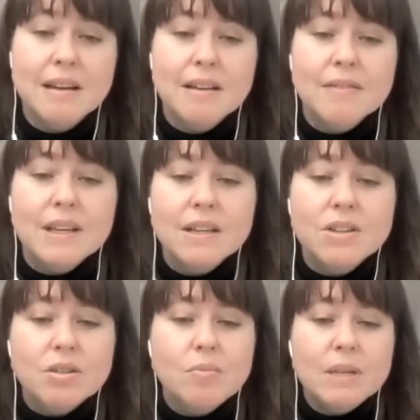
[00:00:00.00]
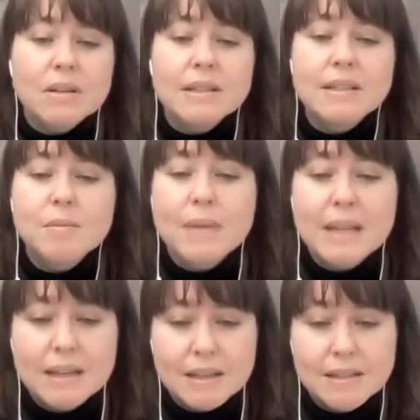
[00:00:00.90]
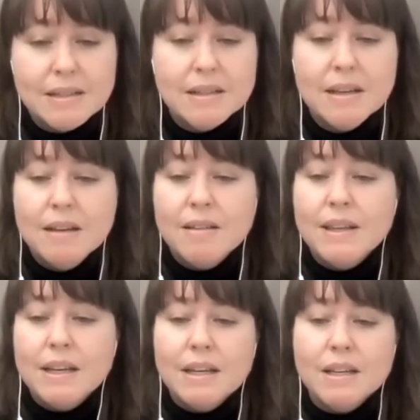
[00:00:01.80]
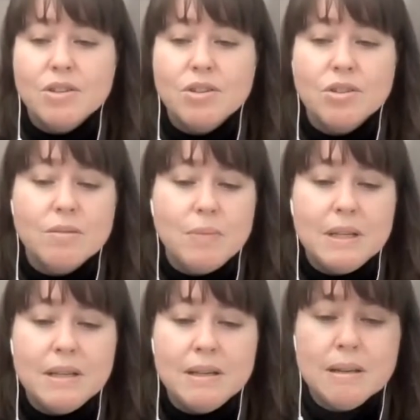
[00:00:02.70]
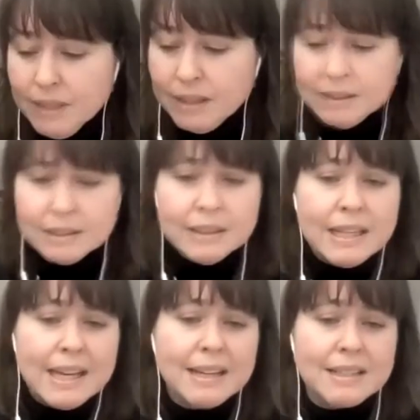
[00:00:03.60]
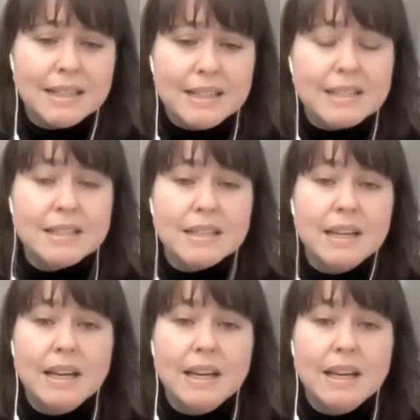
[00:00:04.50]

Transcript: that it should be on demand, that it should be easily accessed.